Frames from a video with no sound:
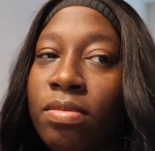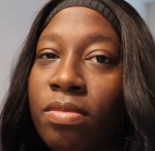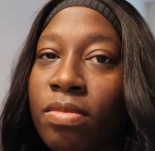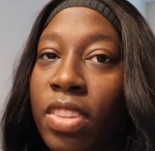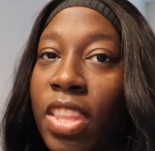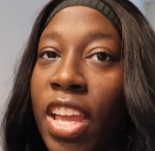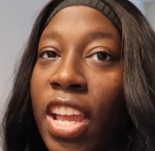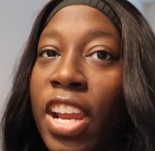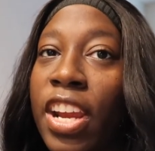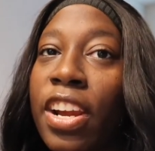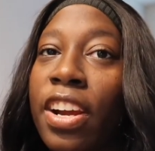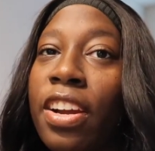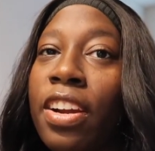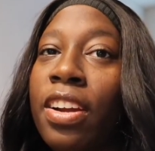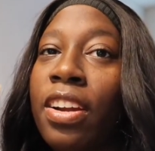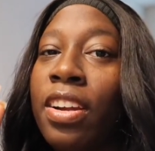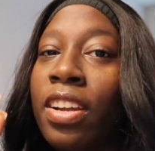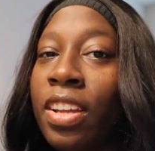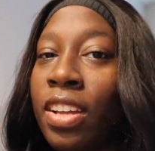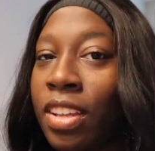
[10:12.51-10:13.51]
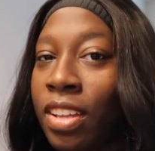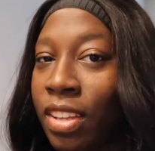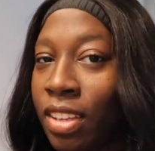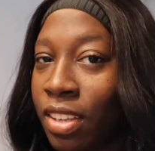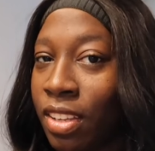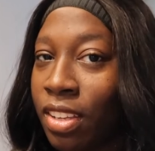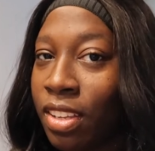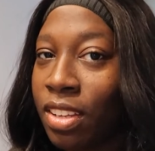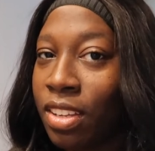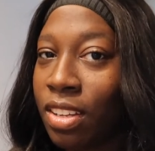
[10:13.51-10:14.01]
there
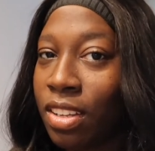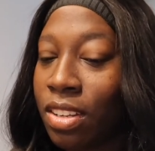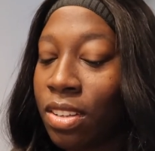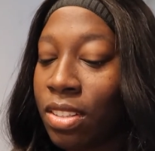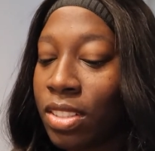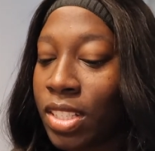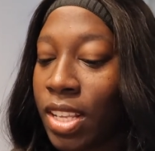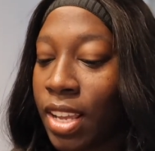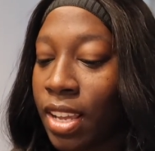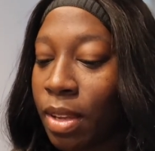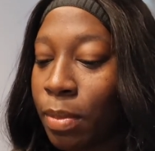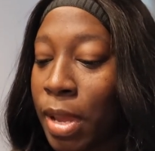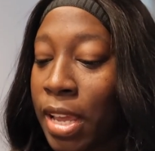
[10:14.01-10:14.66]
on time.